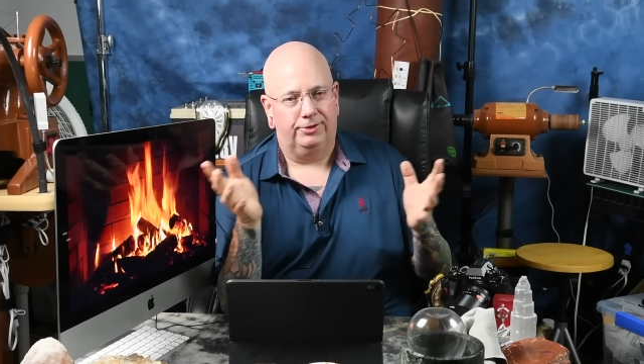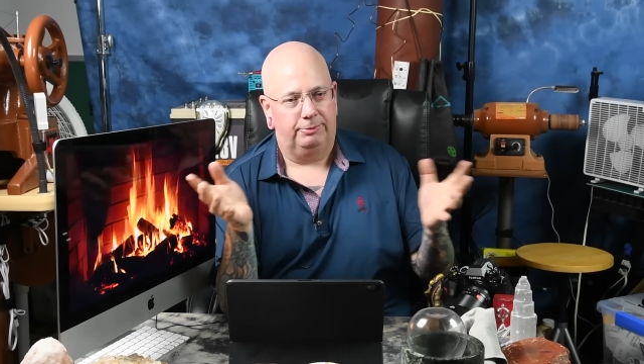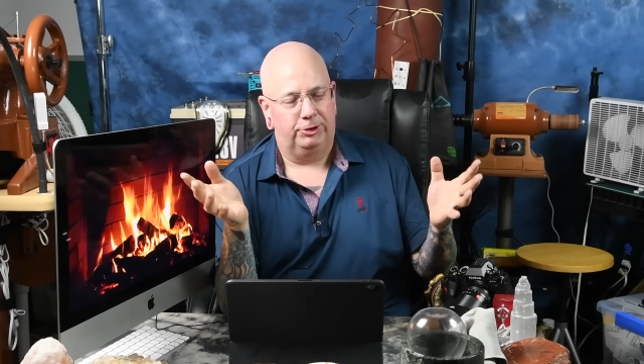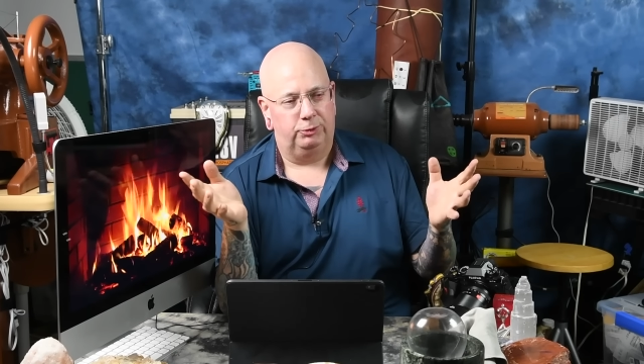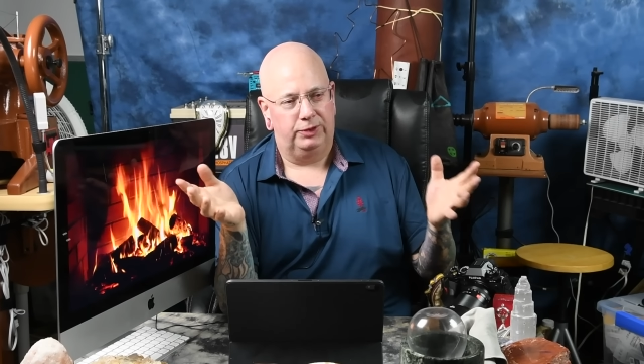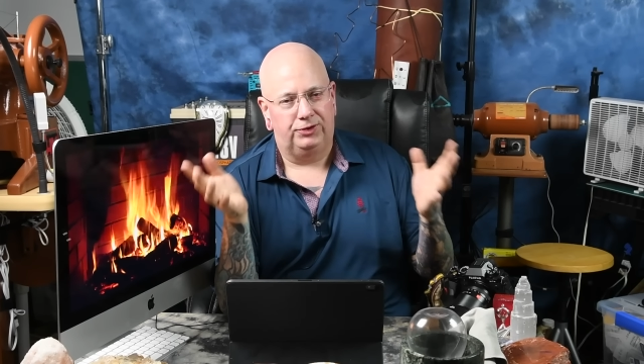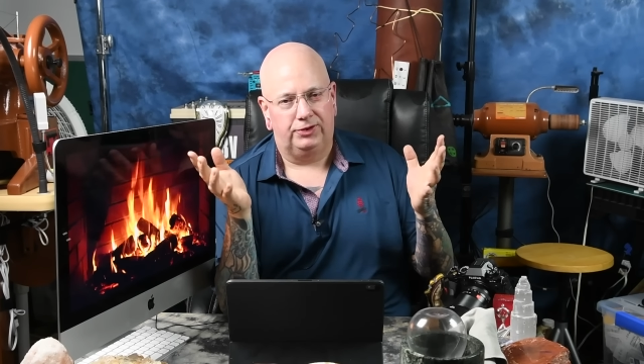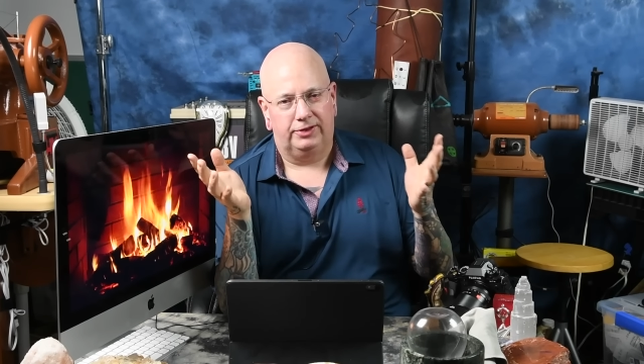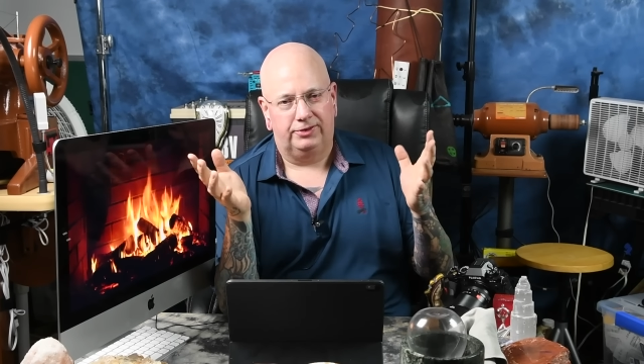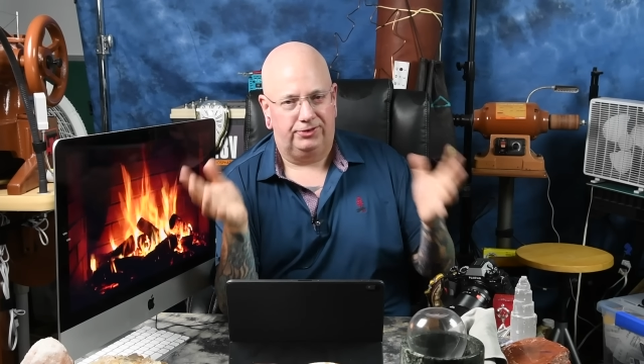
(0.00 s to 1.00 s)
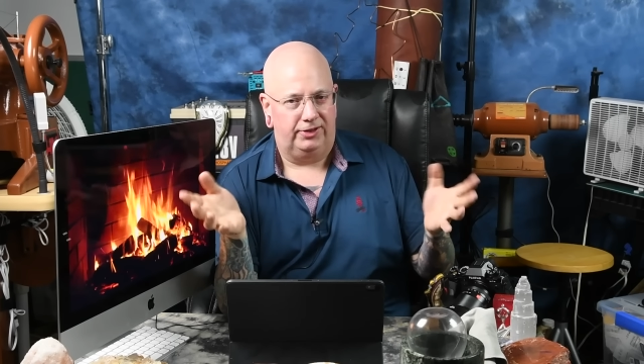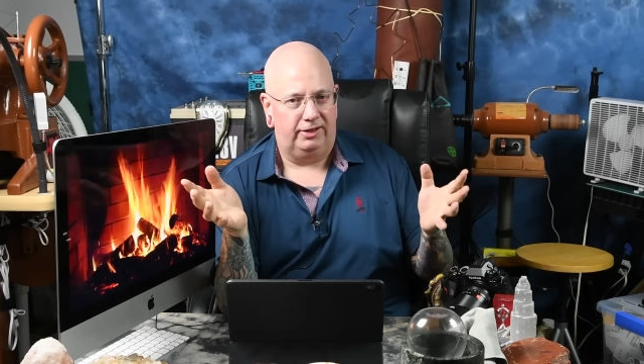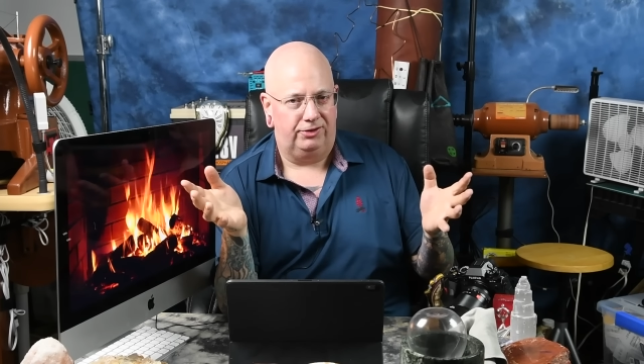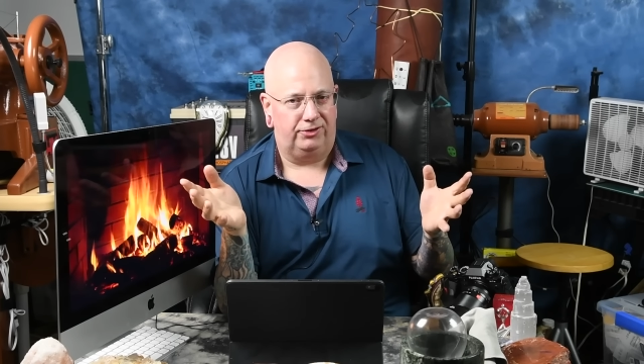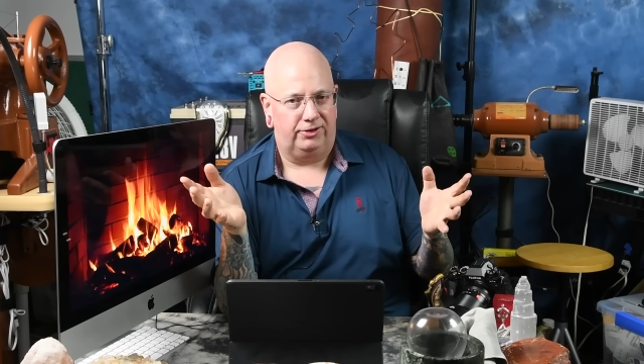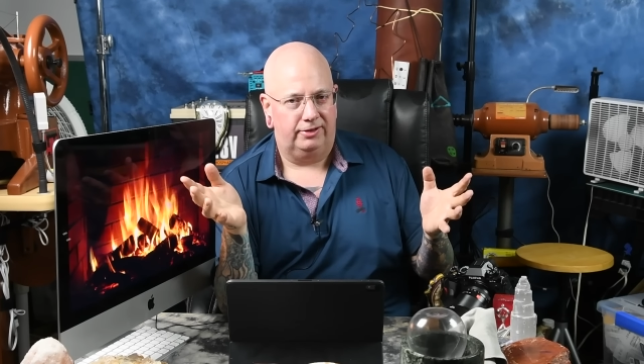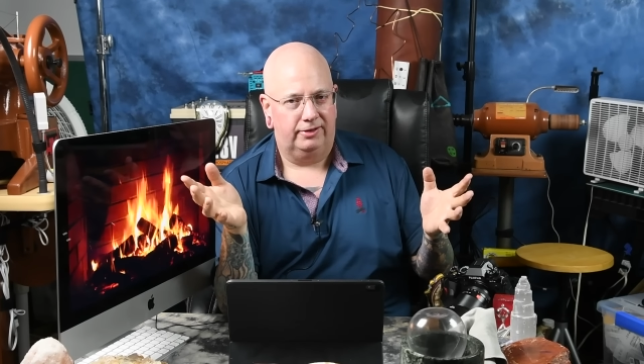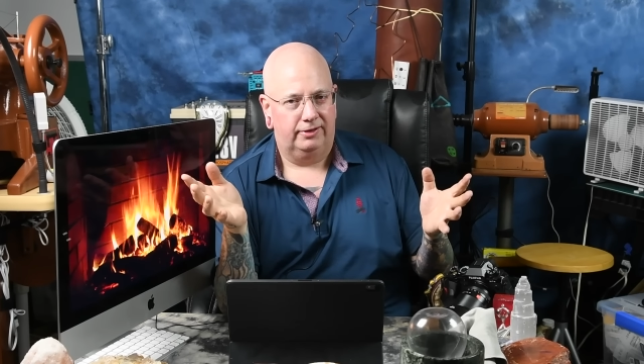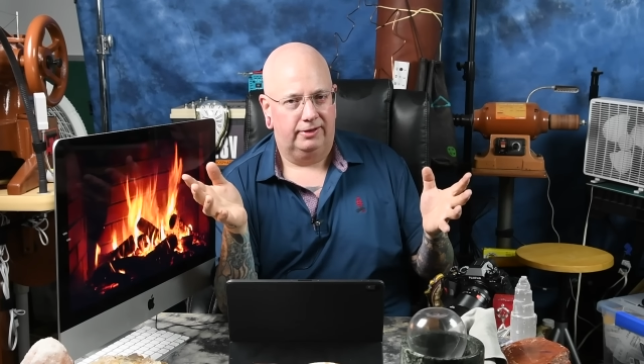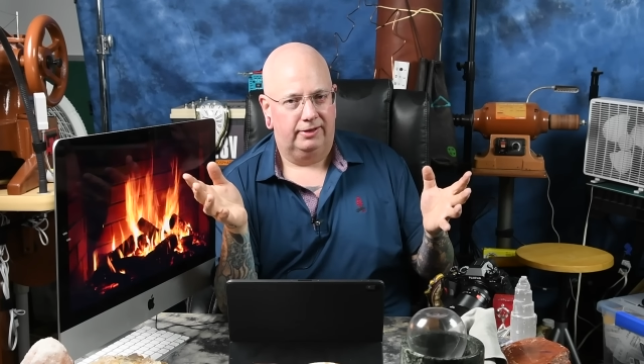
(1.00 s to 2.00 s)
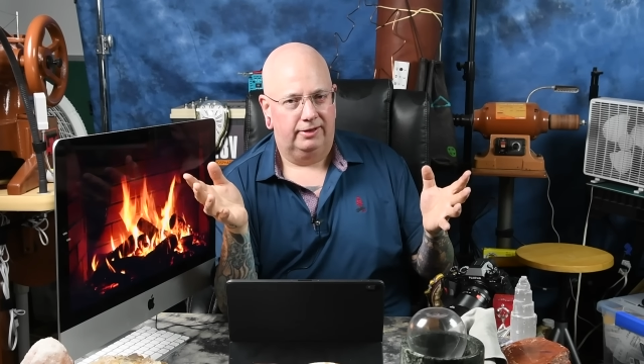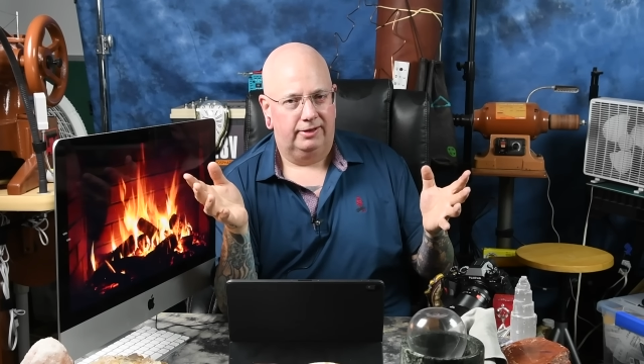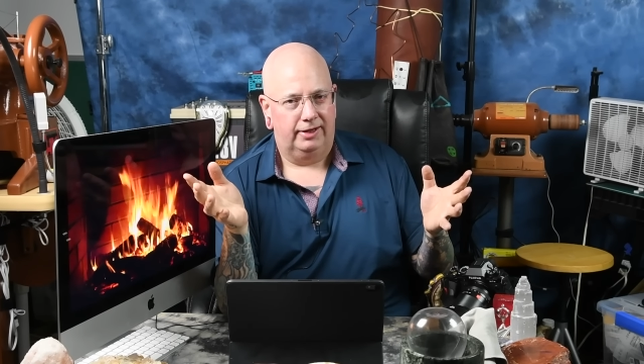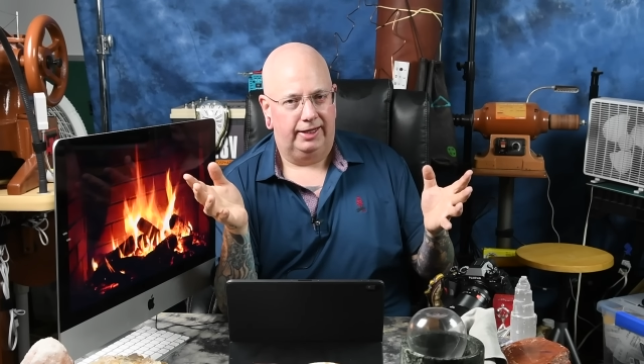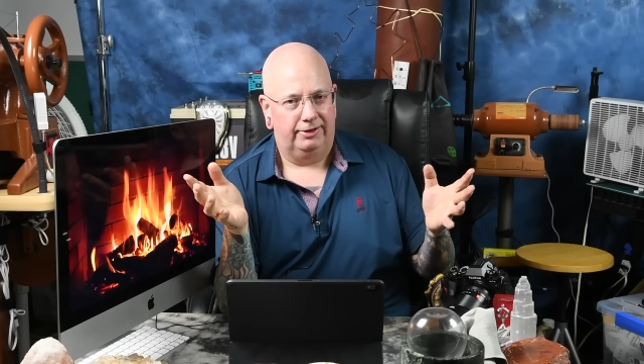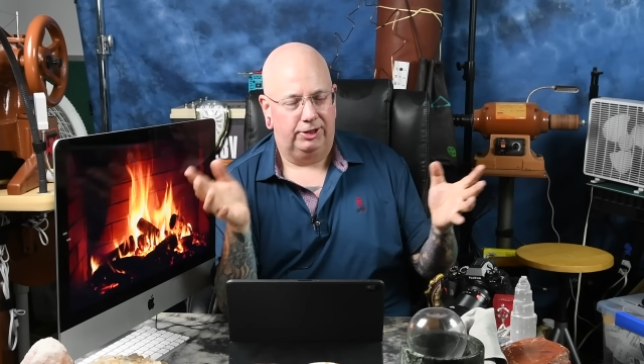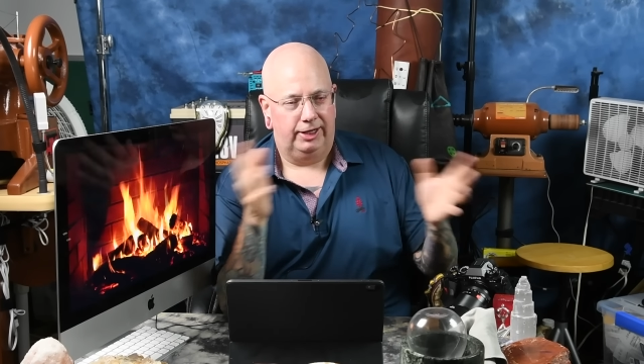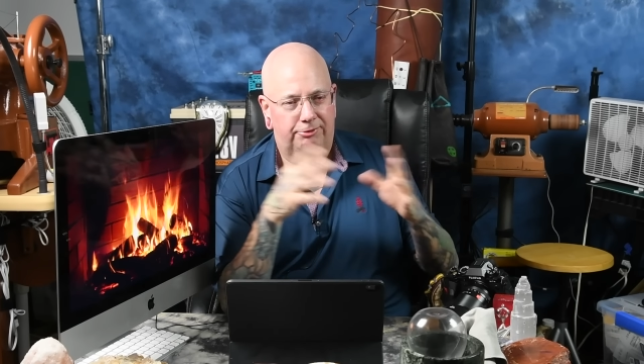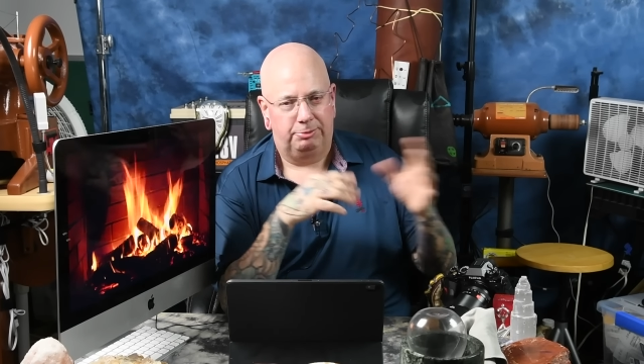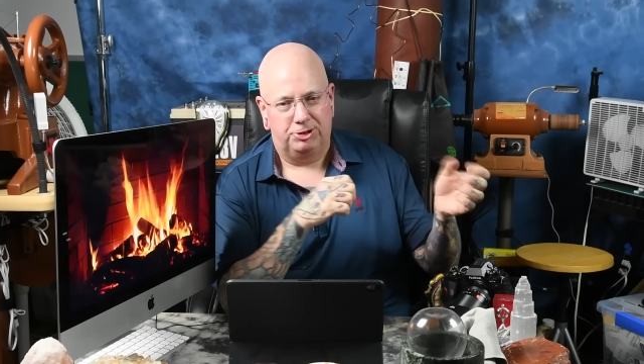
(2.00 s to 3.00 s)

someone who recently deceased, and you know, have